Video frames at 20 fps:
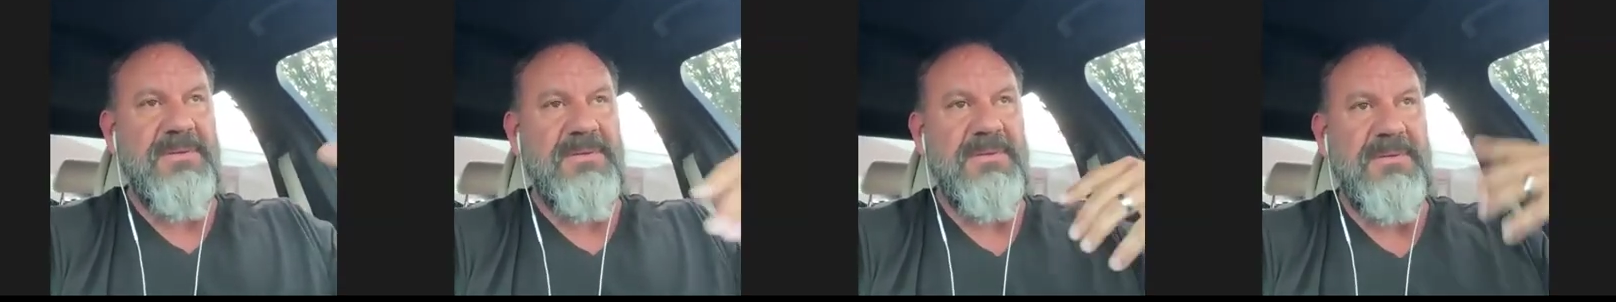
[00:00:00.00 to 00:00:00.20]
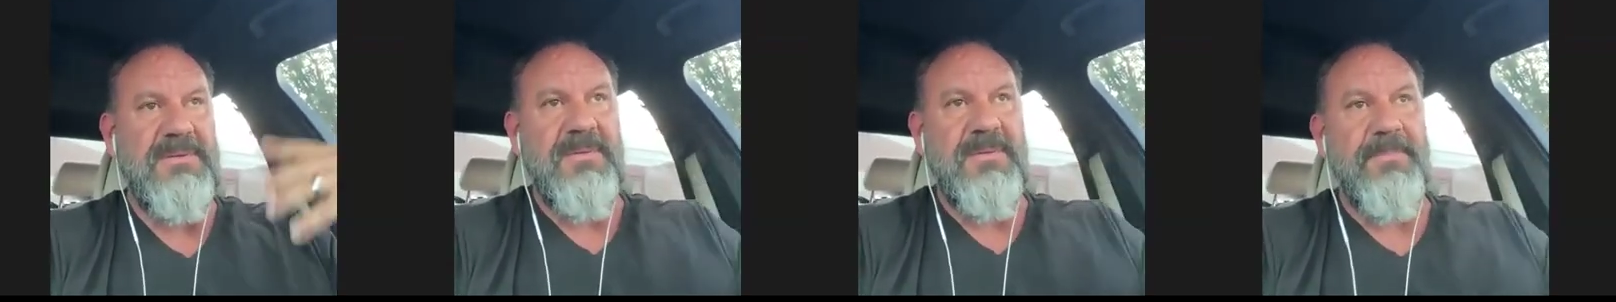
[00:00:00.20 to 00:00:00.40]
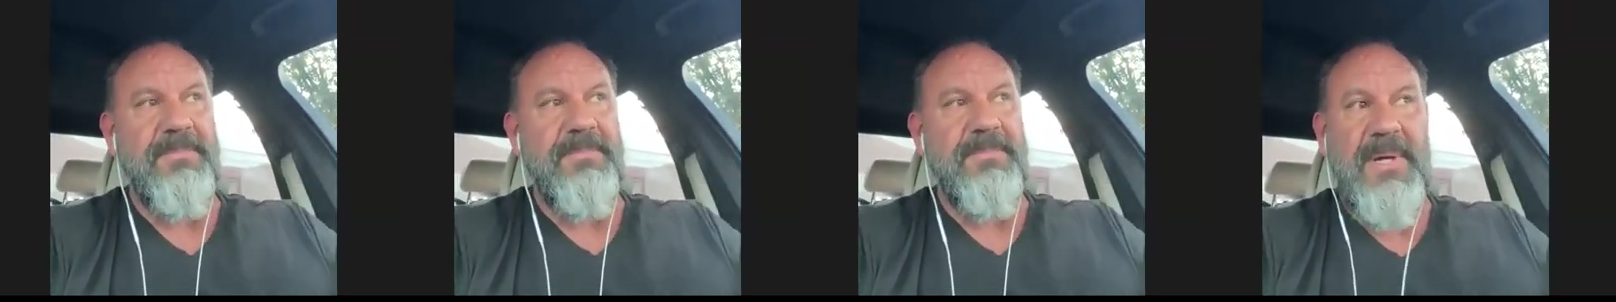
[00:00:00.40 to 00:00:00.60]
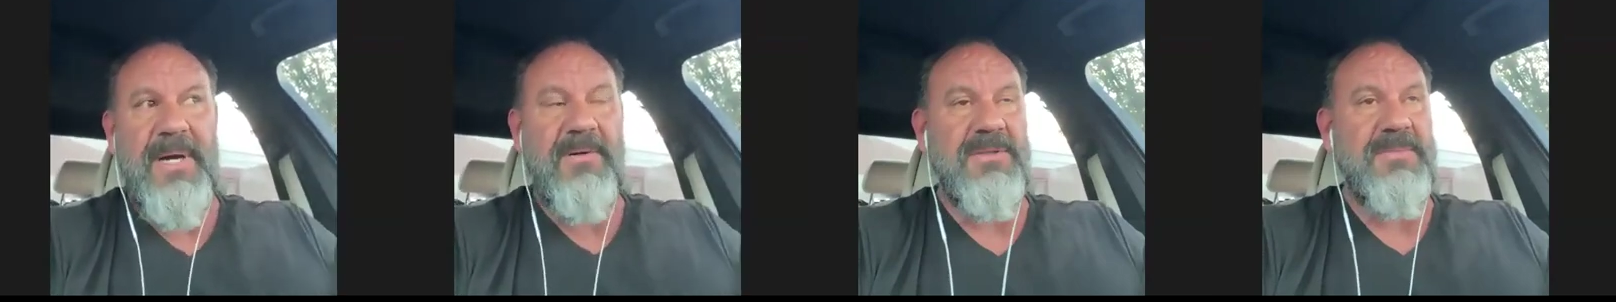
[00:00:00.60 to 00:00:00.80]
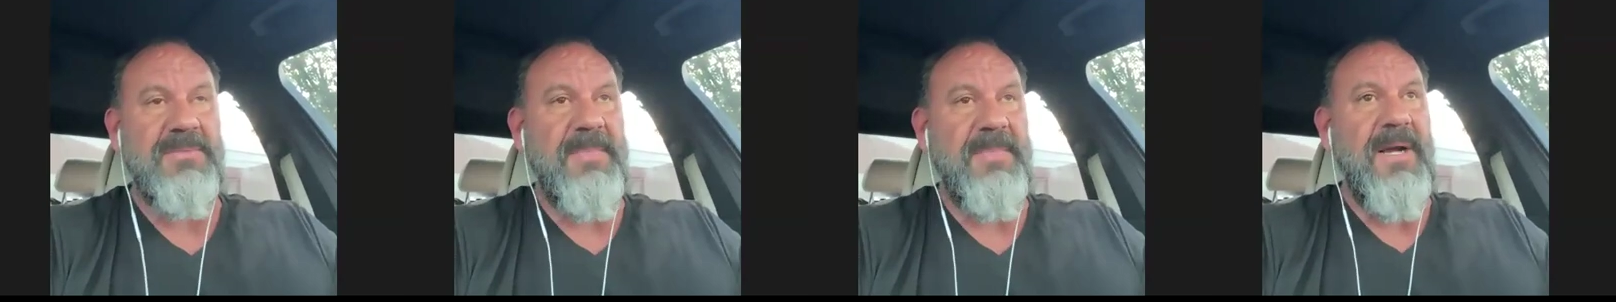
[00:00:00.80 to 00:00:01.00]
and the
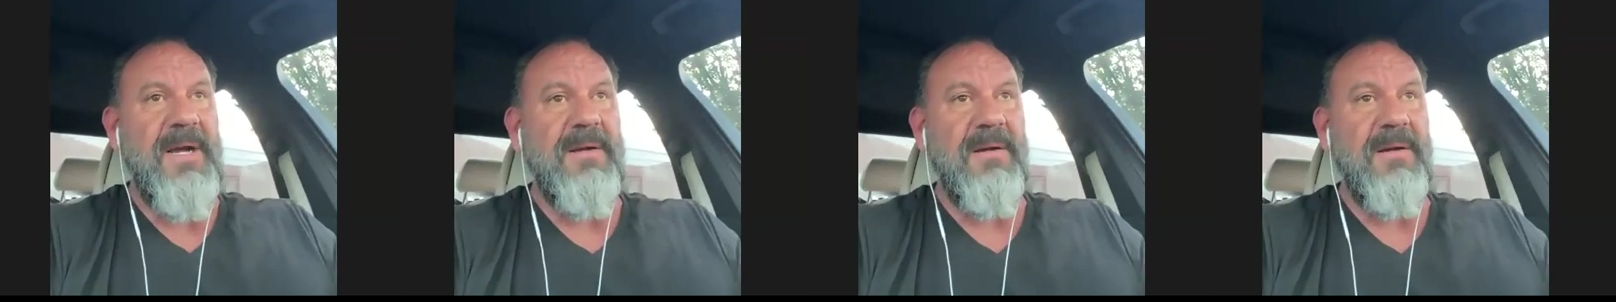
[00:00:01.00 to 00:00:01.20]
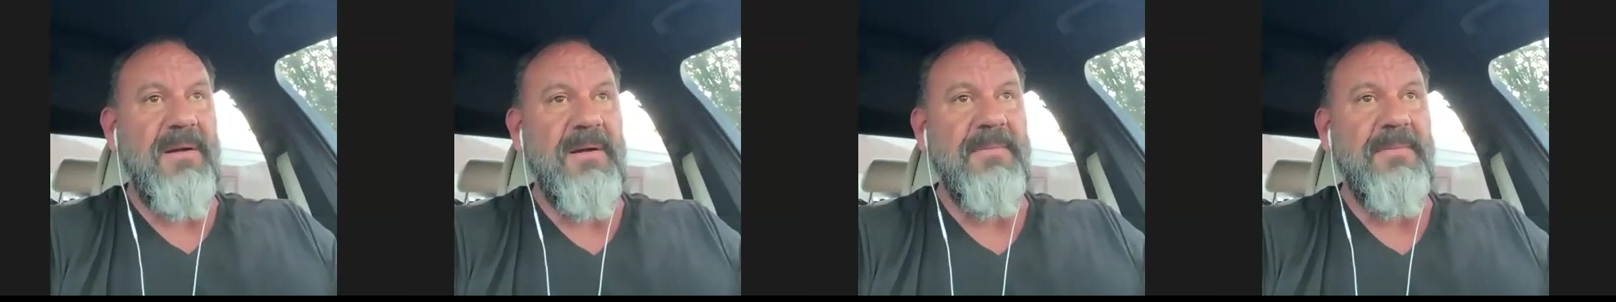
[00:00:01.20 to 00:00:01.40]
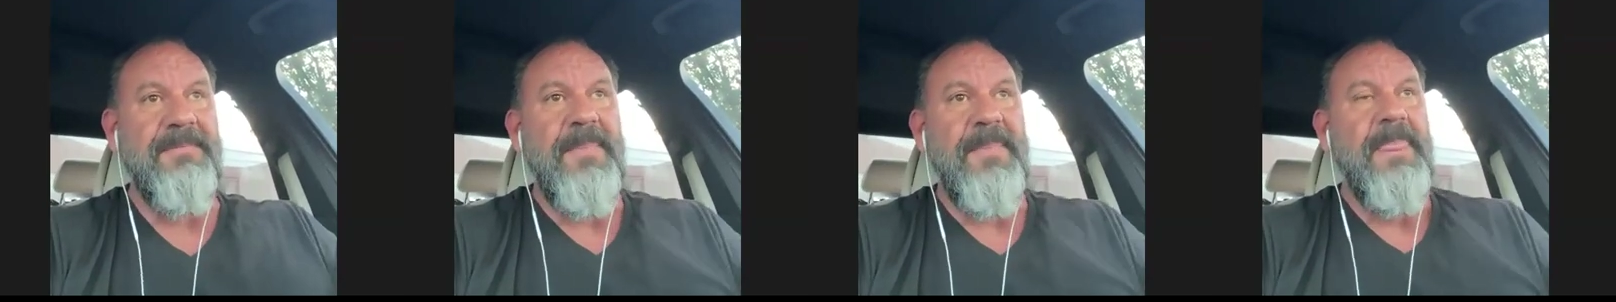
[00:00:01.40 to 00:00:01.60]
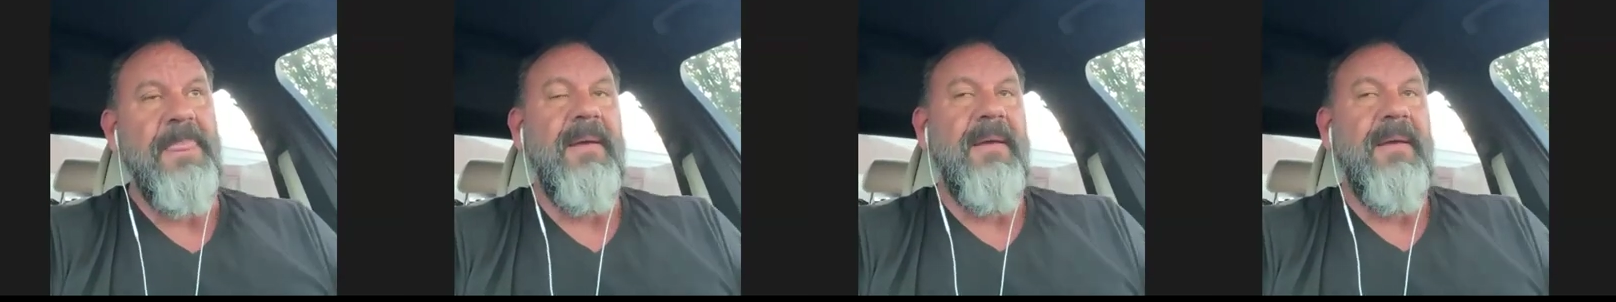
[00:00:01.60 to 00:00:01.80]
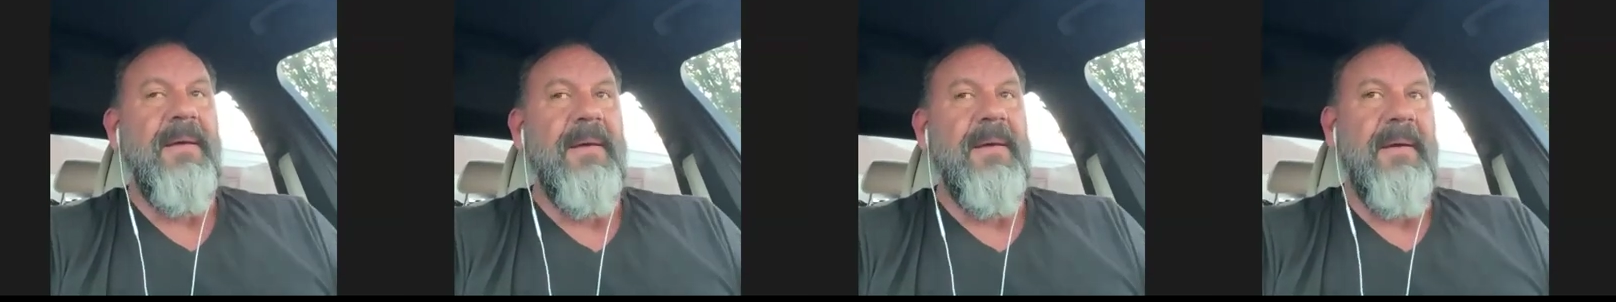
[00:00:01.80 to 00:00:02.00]
power's back on,
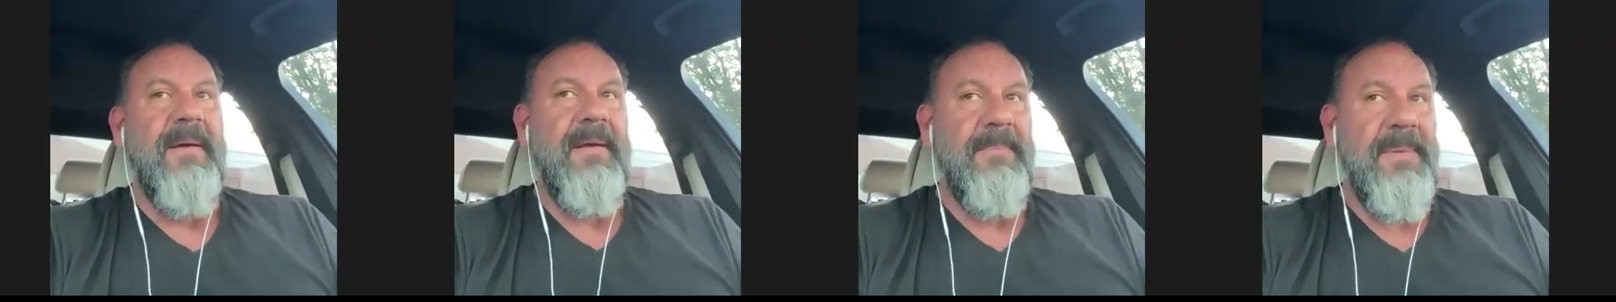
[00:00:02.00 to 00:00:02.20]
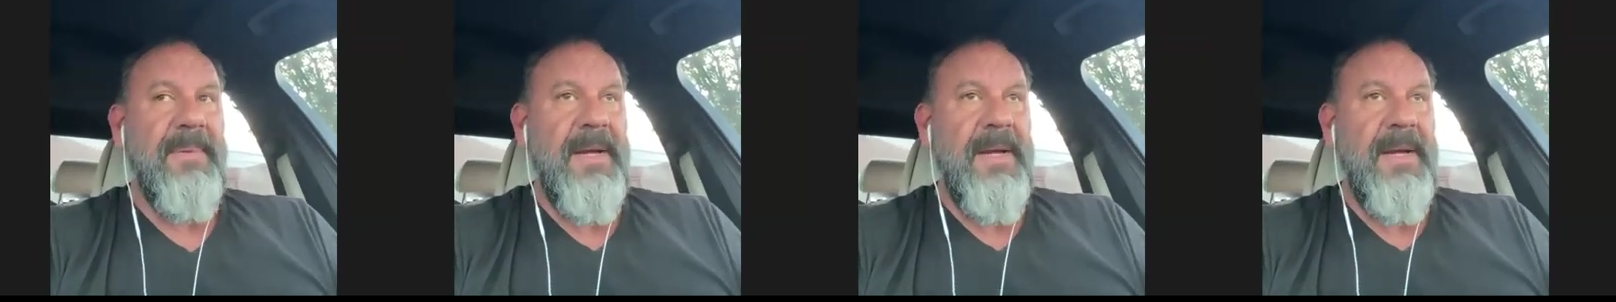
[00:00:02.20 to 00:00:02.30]
and